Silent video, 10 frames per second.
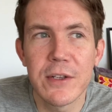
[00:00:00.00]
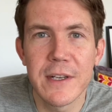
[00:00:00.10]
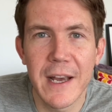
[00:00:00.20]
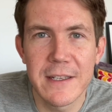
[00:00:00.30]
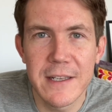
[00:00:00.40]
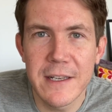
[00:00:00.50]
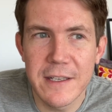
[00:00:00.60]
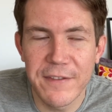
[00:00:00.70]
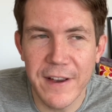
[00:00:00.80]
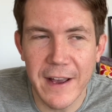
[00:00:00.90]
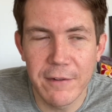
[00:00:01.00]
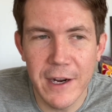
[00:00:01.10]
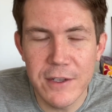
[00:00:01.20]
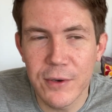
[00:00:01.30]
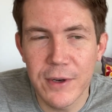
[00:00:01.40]
to an antiques fair,
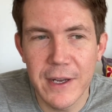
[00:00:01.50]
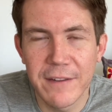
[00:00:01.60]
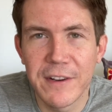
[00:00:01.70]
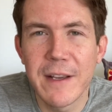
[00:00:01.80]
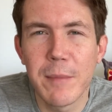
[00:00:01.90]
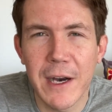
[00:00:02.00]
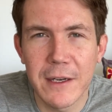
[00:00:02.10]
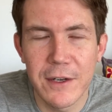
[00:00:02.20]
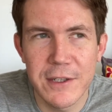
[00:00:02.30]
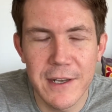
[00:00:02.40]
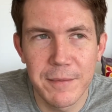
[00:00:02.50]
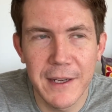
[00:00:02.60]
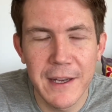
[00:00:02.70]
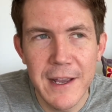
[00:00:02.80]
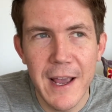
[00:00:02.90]
right, or a flea market or something,